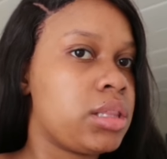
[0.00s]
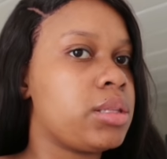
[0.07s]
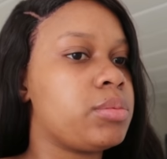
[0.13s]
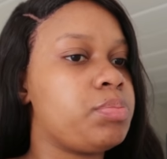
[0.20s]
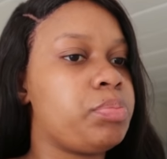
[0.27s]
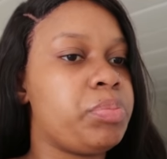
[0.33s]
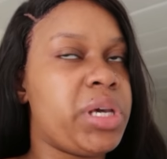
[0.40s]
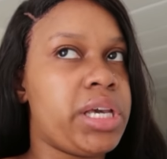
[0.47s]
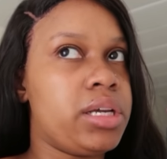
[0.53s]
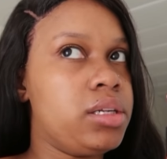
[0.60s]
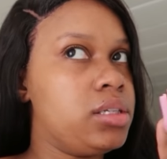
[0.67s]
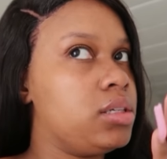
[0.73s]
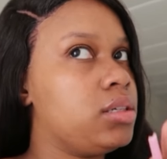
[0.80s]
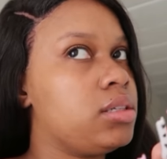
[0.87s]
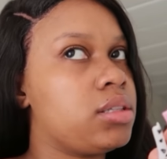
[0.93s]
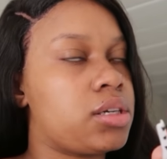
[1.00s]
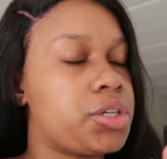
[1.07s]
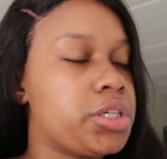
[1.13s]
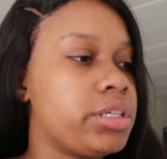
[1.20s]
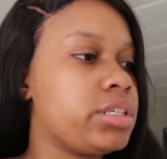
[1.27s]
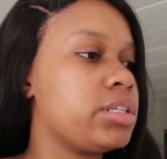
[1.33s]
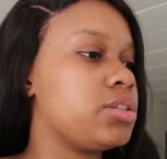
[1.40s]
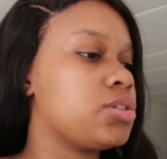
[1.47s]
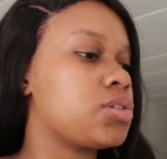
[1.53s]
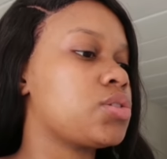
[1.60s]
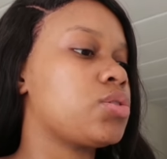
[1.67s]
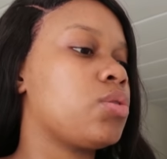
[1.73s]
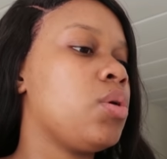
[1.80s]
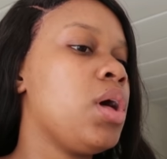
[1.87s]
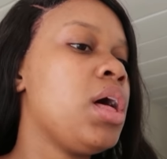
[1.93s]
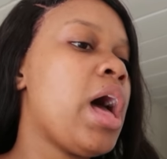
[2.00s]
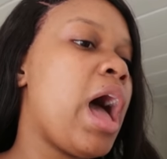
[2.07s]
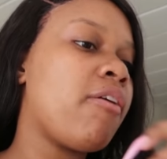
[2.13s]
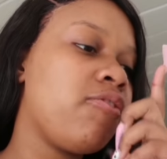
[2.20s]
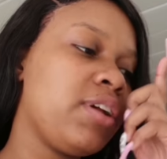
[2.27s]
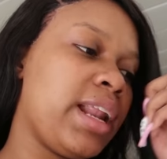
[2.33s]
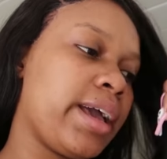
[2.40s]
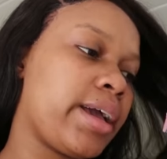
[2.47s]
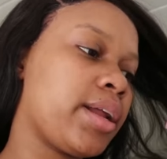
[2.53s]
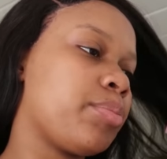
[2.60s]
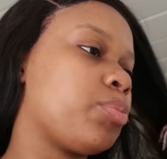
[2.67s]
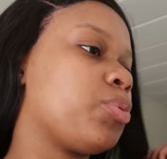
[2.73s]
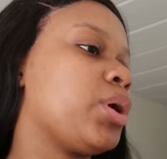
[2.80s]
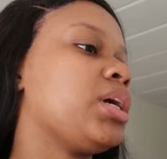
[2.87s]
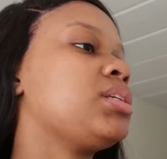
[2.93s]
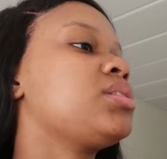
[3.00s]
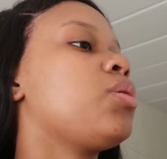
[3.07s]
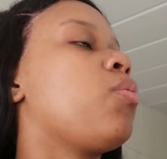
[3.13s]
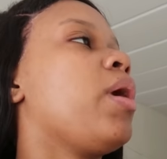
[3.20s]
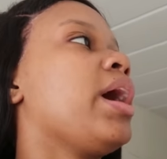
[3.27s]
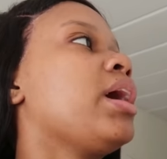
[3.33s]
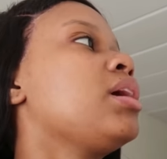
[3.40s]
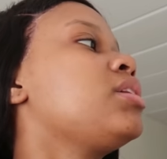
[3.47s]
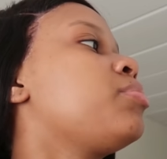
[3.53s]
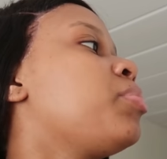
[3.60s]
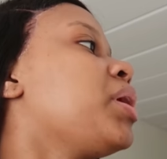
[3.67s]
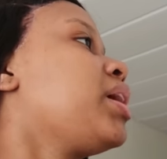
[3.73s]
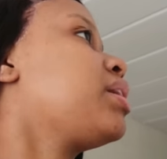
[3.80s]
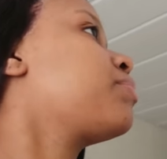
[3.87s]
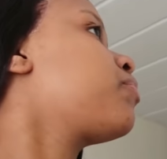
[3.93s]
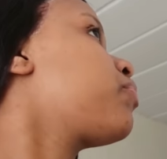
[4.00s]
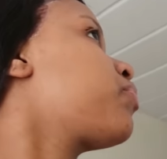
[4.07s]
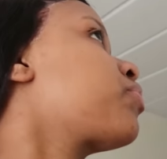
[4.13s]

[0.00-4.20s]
the bed the curtains so i feel like it breaks the white but